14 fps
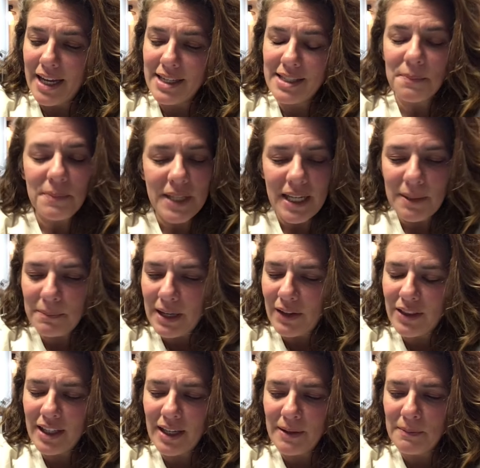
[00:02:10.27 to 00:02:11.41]
Something about
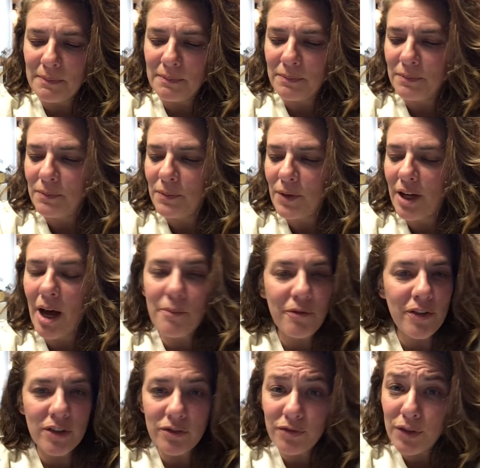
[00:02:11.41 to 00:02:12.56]
them,
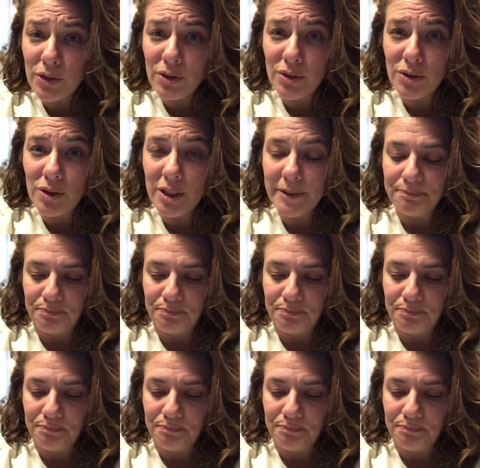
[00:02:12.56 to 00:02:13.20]
comfort food.